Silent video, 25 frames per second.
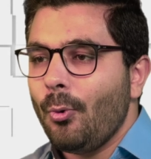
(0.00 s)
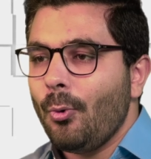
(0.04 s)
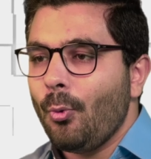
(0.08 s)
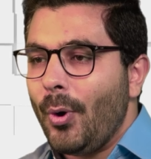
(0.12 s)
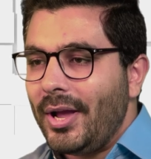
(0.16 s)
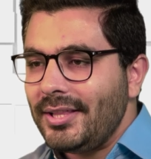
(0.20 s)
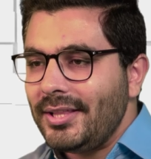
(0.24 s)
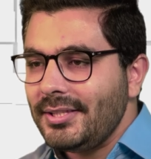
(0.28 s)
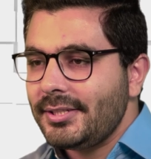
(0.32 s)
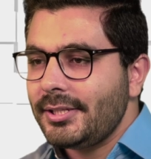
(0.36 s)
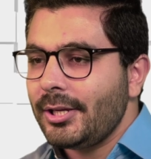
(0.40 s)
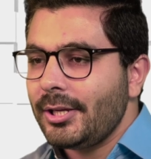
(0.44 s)

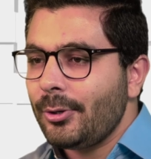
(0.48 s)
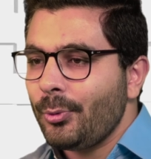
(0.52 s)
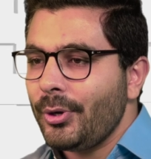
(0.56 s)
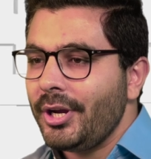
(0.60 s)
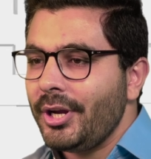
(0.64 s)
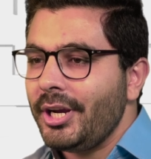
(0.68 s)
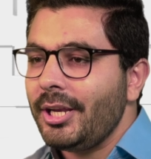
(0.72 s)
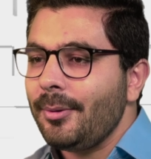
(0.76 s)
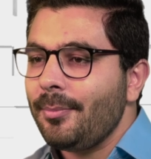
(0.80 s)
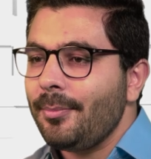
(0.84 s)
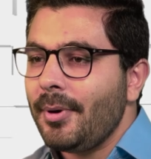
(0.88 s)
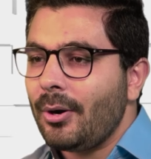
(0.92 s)
When
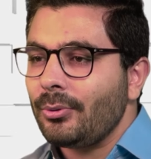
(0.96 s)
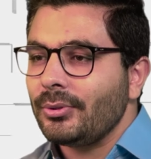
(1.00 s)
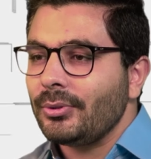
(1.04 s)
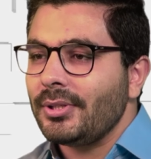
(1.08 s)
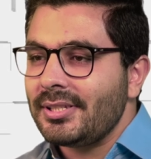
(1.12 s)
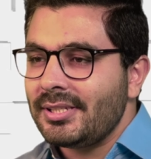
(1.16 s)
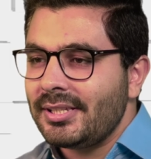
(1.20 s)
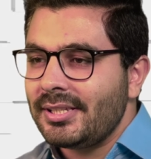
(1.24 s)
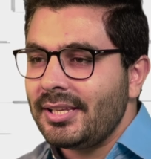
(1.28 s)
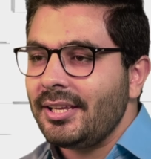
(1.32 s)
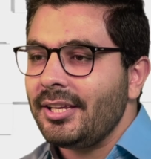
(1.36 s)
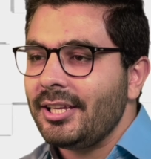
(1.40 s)
surveyed about
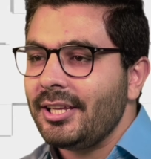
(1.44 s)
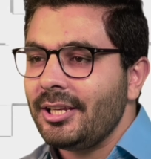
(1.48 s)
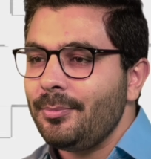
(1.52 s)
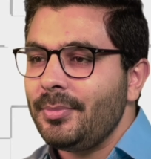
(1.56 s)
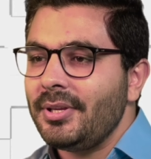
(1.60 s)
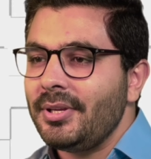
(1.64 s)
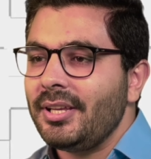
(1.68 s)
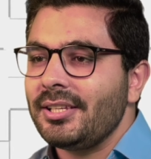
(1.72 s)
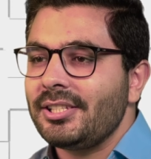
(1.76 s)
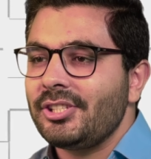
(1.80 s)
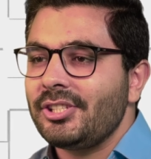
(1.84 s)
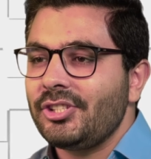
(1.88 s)
the single
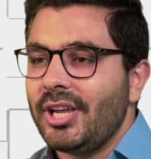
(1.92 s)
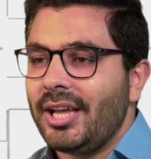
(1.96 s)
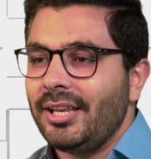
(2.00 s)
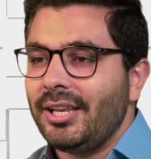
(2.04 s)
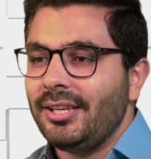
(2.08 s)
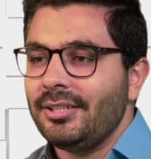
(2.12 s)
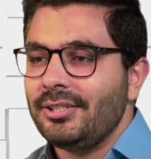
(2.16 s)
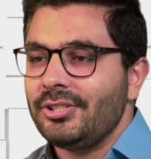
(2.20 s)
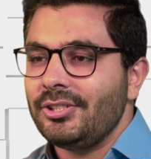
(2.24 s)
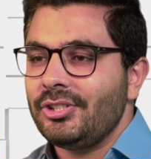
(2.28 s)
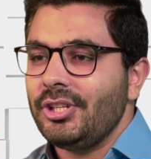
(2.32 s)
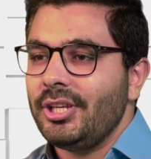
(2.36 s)
biggest
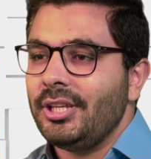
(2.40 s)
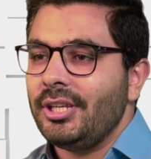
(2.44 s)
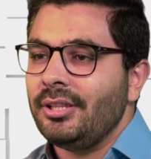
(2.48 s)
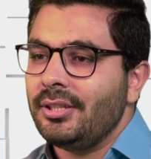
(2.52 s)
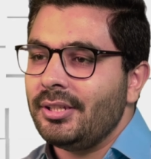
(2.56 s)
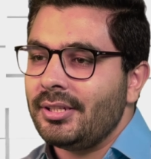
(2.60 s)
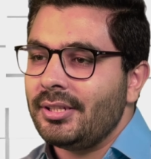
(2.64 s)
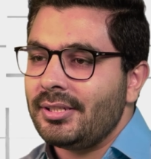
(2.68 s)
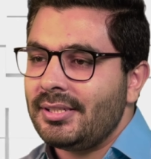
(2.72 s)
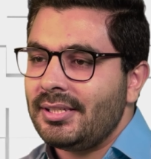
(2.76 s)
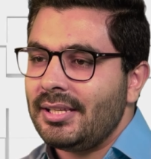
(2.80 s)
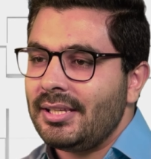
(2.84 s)
challenge in
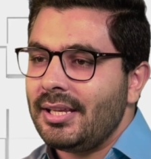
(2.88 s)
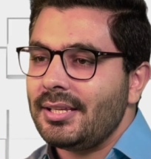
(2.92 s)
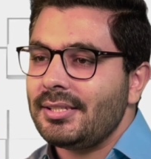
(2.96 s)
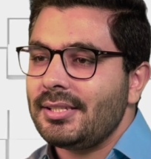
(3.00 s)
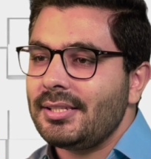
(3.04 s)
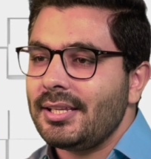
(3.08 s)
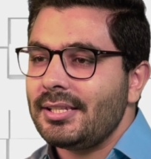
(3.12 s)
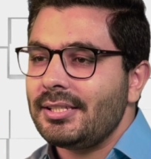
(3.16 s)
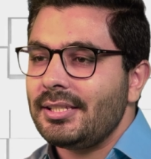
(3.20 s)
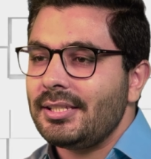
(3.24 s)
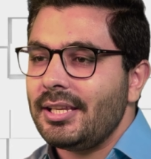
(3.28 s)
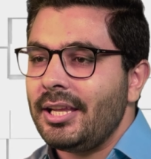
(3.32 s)
their
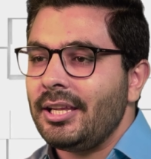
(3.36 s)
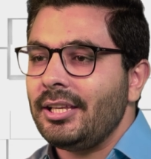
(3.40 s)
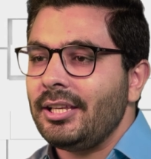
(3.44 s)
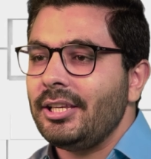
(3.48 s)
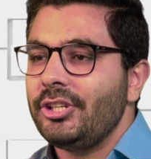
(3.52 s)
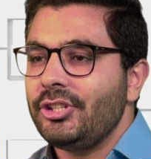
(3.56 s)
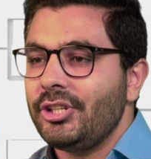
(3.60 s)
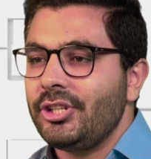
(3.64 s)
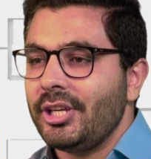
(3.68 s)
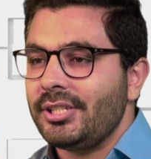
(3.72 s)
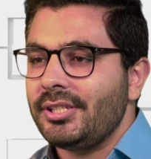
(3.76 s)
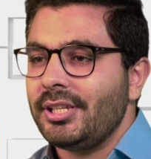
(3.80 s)
CSS
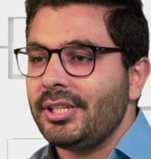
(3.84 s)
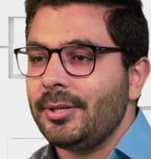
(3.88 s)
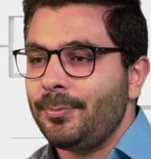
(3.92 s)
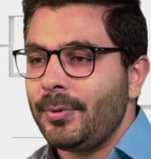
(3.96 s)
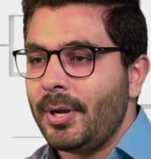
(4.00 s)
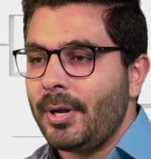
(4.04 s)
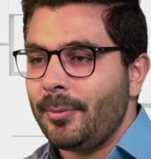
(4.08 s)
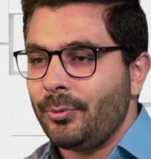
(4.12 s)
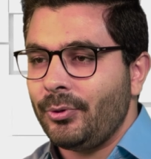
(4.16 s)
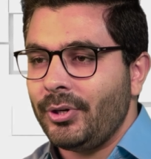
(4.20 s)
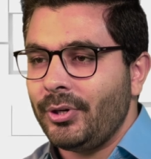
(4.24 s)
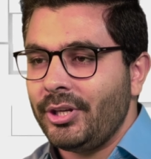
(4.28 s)
English essay
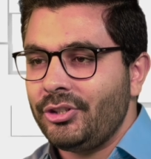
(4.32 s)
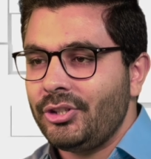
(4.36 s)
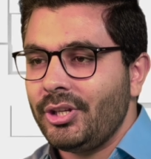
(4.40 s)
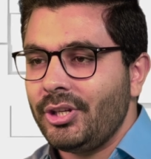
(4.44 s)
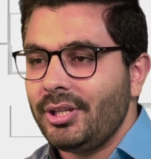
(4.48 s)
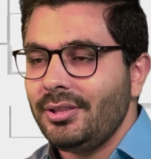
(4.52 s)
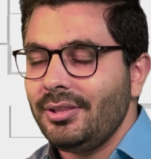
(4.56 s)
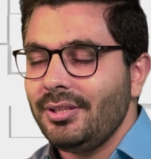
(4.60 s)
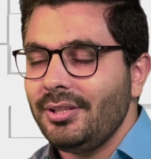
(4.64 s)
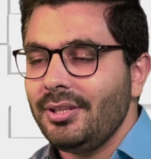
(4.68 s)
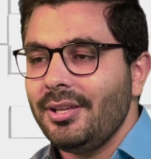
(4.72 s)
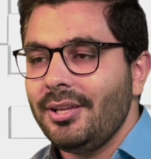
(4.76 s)

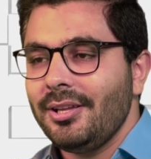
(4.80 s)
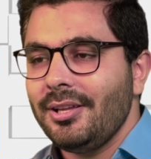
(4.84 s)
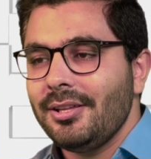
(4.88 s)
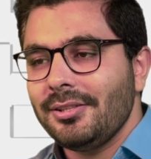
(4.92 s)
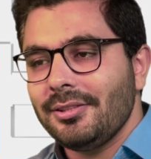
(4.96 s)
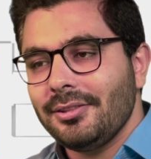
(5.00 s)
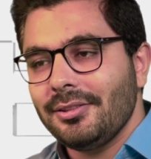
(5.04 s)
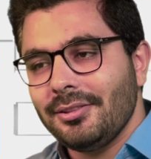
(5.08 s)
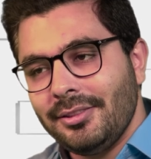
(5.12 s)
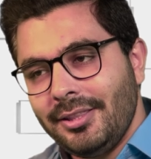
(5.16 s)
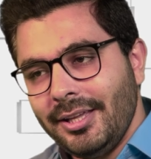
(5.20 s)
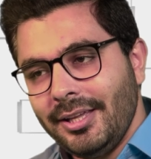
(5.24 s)
preparation,
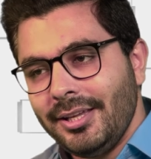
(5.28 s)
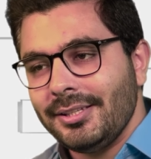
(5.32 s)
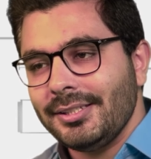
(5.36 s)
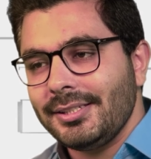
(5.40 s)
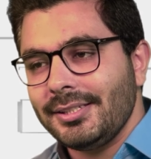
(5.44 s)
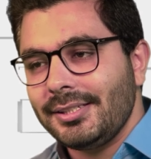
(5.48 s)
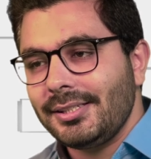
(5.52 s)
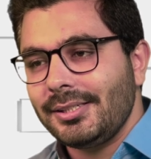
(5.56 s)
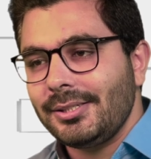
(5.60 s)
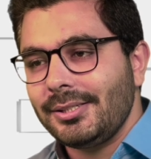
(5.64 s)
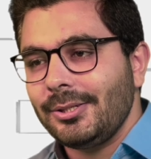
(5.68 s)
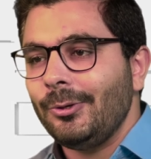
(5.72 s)

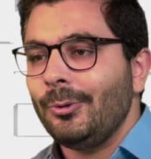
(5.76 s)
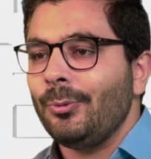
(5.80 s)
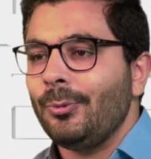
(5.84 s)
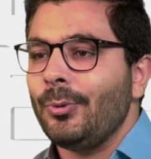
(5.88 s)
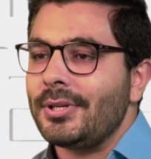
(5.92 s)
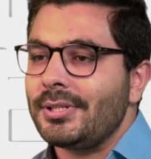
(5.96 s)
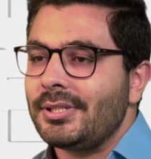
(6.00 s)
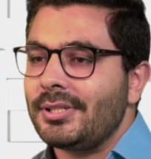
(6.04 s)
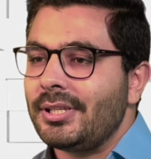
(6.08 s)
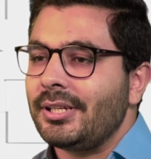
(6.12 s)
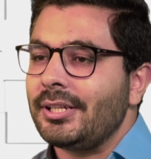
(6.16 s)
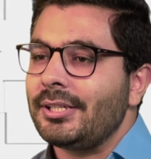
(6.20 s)
this
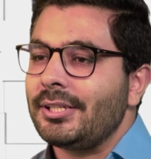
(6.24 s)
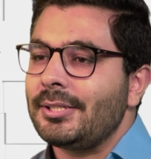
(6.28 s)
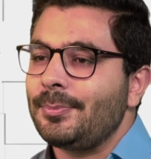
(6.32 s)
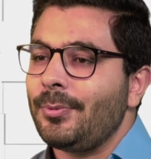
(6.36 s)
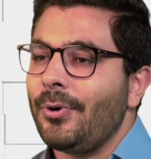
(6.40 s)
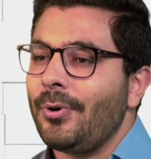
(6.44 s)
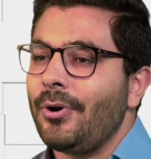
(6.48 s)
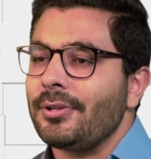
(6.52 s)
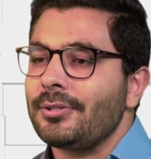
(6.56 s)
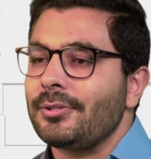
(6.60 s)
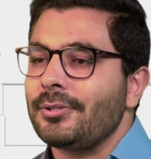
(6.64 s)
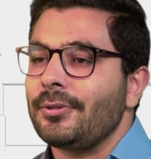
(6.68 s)
was the
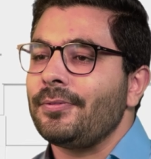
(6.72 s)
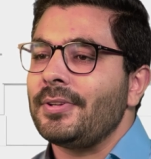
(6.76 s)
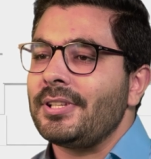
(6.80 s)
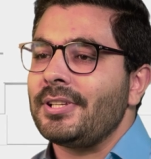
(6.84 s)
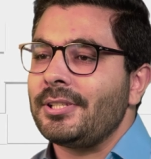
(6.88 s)
response of